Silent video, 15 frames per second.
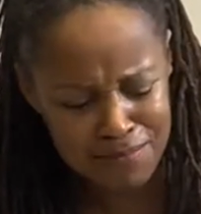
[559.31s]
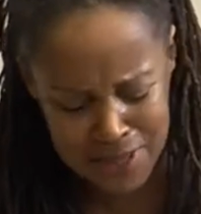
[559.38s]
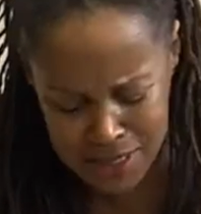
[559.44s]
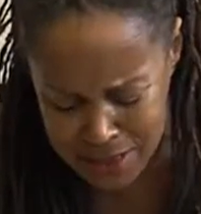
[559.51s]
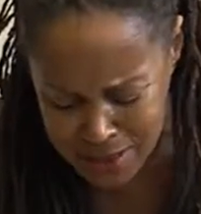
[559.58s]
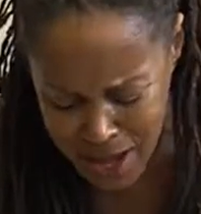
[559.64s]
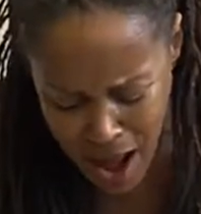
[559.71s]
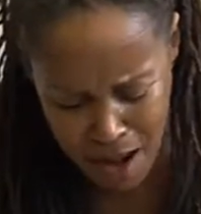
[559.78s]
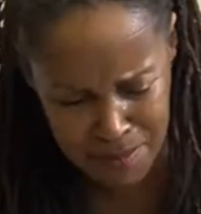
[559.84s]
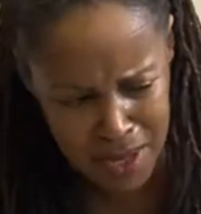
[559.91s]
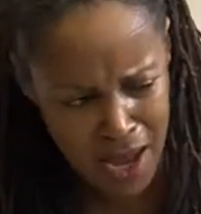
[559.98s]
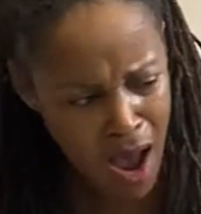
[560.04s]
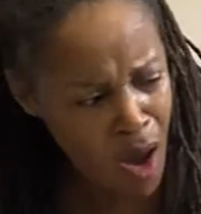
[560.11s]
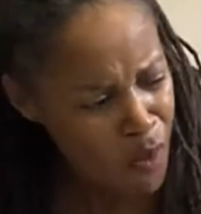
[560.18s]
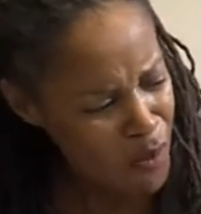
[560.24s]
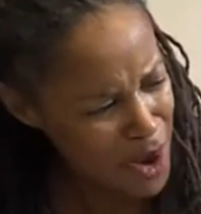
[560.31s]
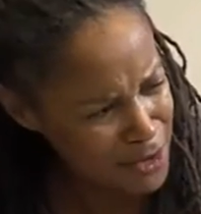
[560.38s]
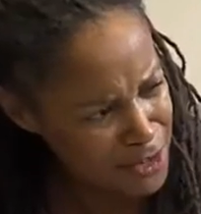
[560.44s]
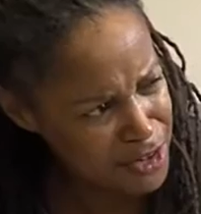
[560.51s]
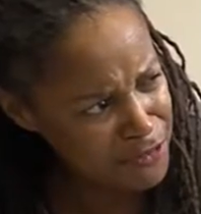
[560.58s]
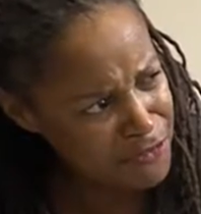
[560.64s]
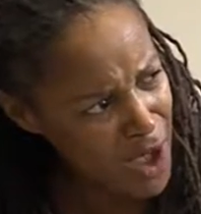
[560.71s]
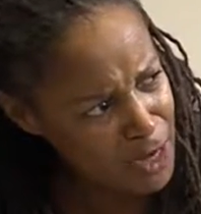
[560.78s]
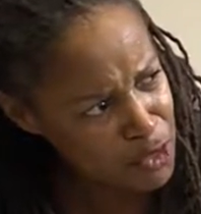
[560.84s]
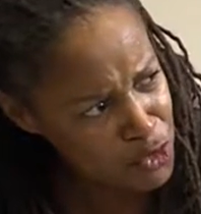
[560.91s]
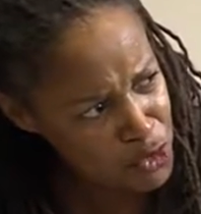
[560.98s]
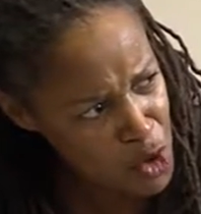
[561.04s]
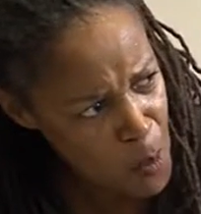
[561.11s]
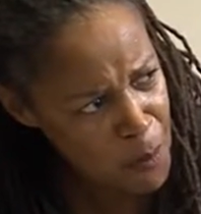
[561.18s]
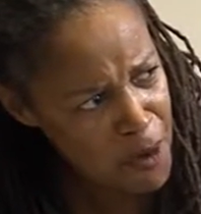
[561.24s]
Please tell me, where did you find
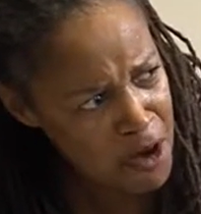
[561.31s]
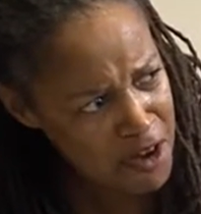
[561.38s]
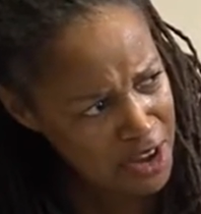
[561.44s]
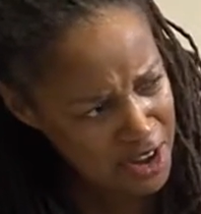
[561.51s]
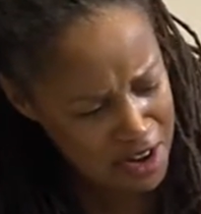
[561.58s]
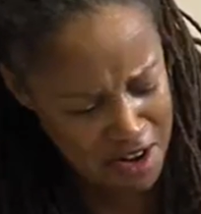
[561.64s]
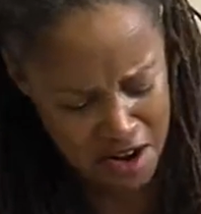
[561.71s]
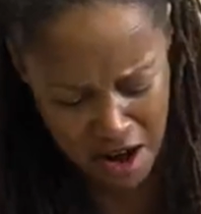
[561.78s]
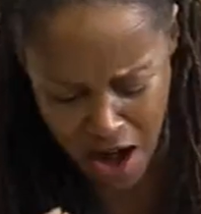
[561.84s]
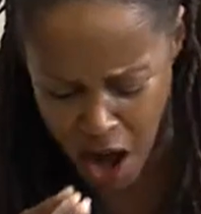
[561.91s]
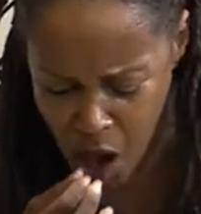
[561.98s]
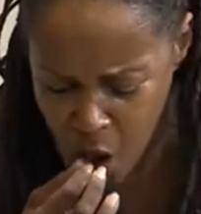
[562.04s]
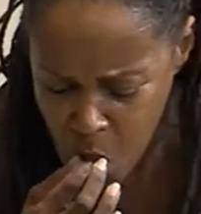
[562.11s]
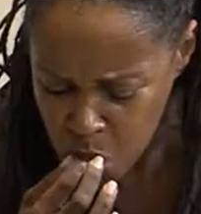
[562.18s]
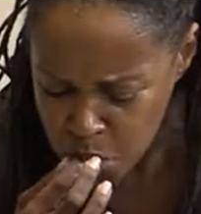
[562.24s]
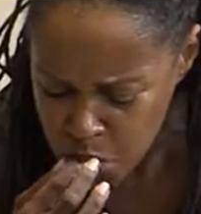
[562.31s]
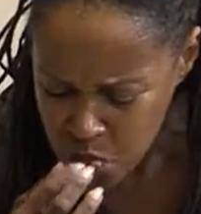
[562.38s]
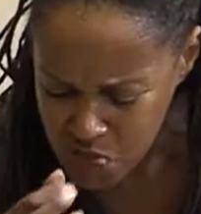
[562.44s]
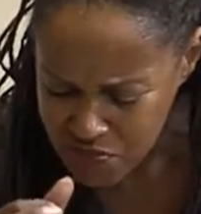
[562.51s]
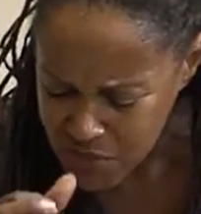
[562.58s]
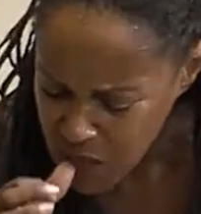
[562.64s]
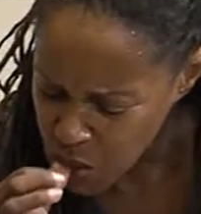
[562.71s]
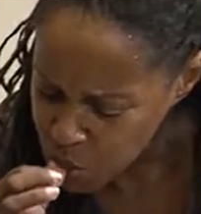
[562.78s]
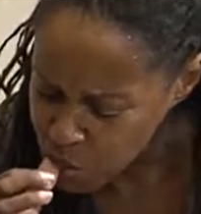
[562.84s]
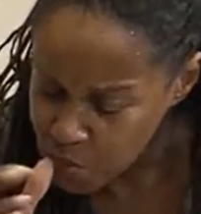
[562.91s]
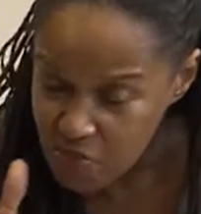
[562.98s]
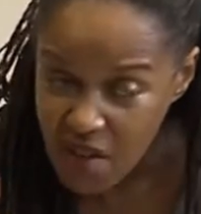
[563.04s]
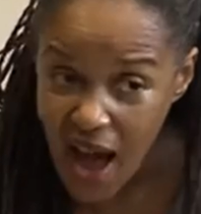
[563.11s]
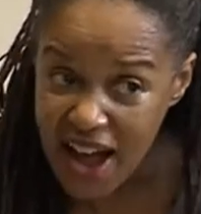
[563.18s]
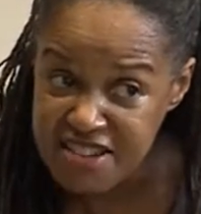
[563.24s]
grouper here?
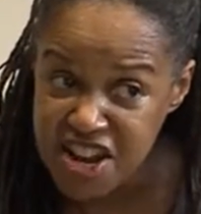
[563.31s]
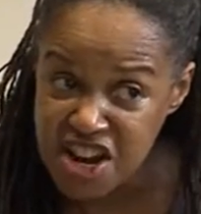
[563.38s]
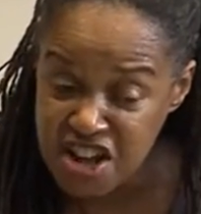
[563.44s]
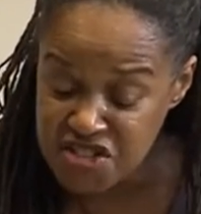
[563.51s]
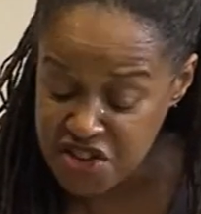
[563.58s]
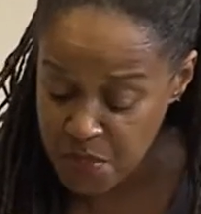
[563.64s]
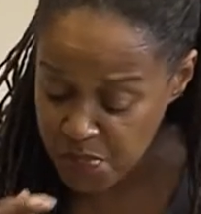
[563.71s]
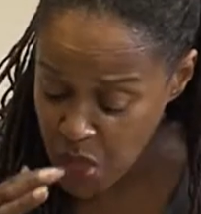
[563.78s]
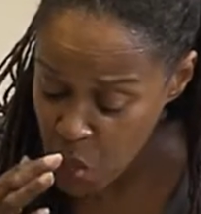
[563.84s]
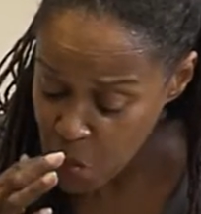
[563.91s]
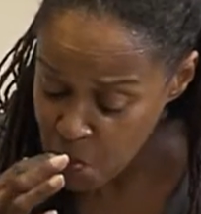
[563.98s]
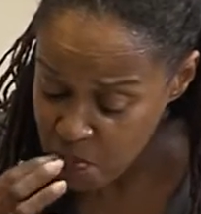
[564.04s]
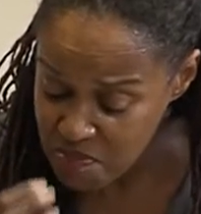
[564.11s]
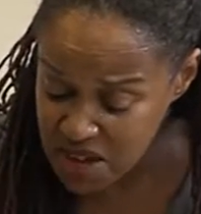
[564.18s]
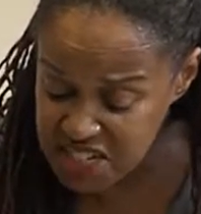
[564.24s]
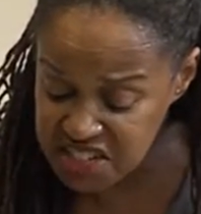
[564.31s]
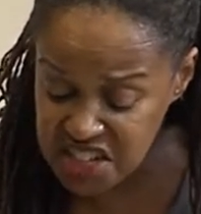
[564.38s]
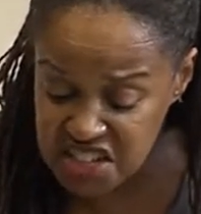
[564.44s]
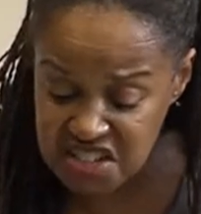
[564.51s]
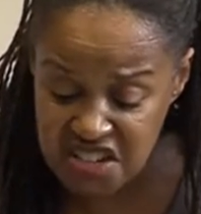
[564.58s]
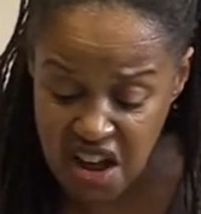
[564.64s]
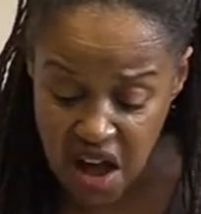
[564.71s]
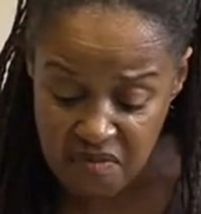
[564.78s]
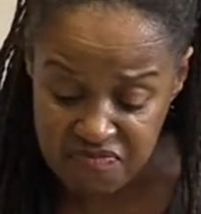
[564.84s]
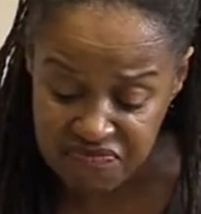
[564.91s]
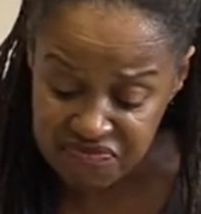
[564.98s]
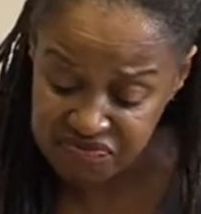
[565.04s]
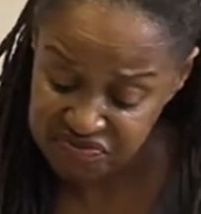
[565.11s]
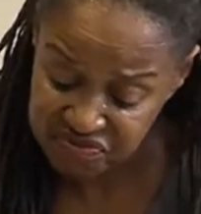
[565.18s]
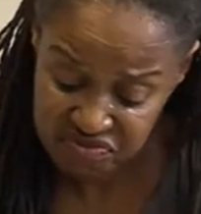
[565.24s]
"I didn't. My sister,
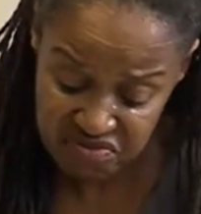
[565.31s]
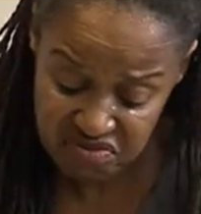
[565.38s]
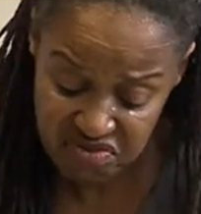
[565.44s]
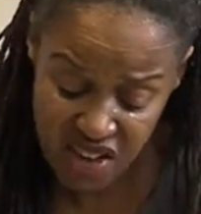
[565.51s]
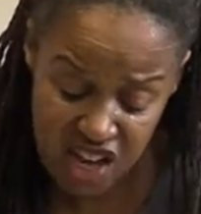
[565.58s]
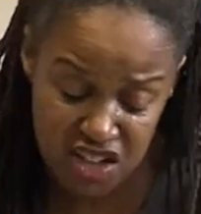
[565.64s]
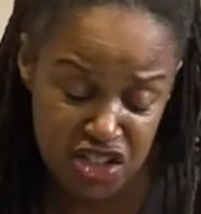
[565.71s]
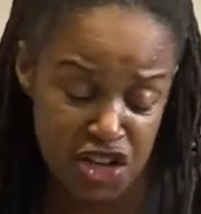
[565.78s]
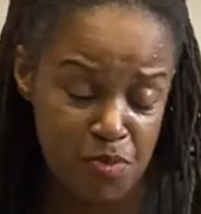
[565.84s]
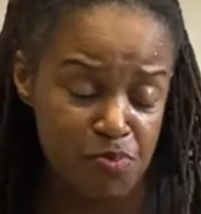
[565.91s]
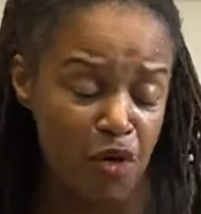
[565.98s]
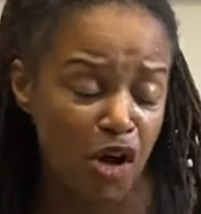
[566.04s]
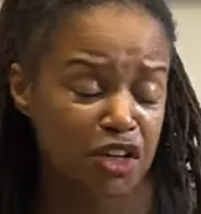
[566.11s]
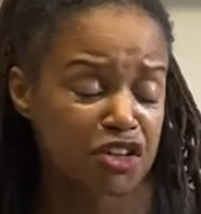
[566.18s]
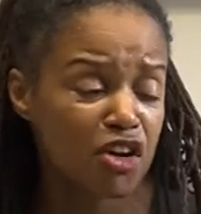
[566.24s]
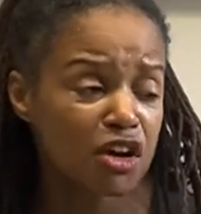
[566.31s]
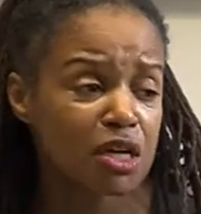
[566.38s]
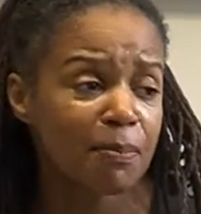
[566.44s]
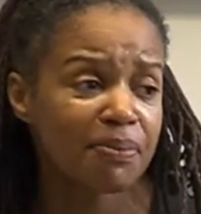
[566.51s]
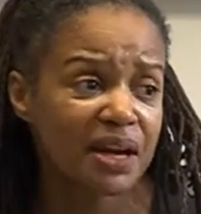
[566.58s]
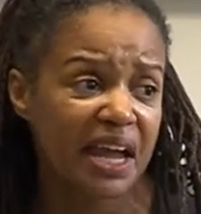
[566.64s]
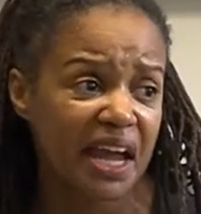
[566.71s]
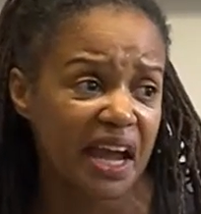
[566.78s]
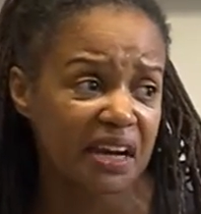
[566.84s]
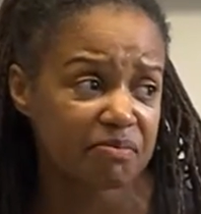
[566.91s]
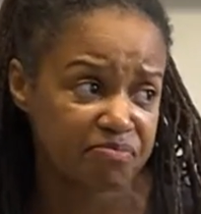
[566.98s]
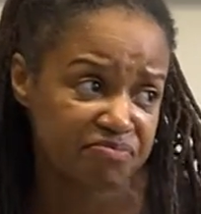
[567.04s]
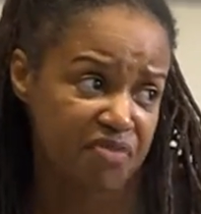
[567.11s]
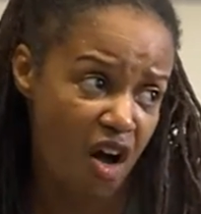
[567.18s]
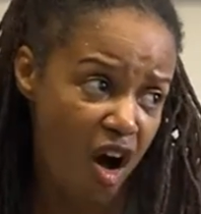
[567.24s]
she brought it on the plane,
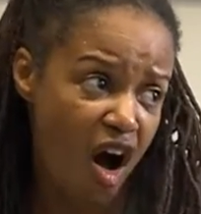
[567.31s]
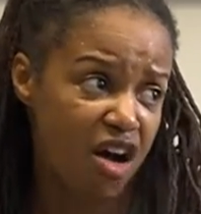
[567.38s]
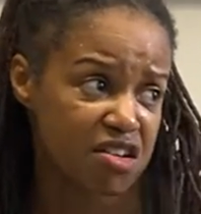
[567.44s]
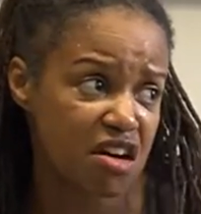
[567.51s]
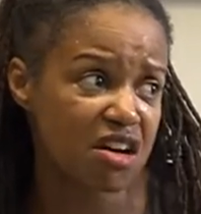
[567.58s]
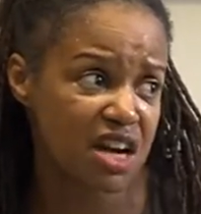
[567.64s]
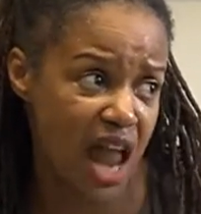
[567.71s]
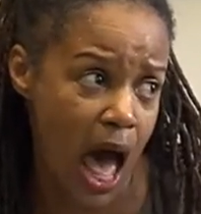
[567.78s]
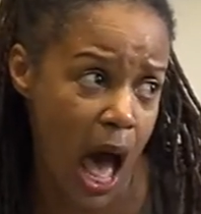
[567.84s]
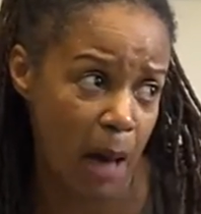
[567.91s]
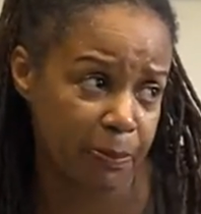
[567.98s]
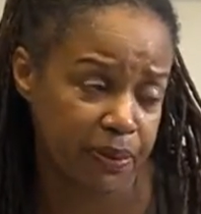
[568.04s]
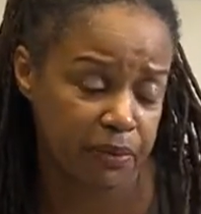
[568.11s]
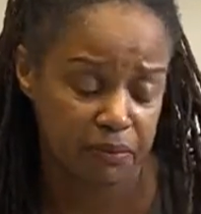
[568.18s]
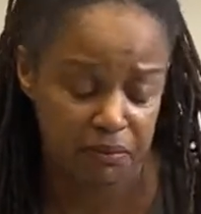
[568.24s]
on her lap."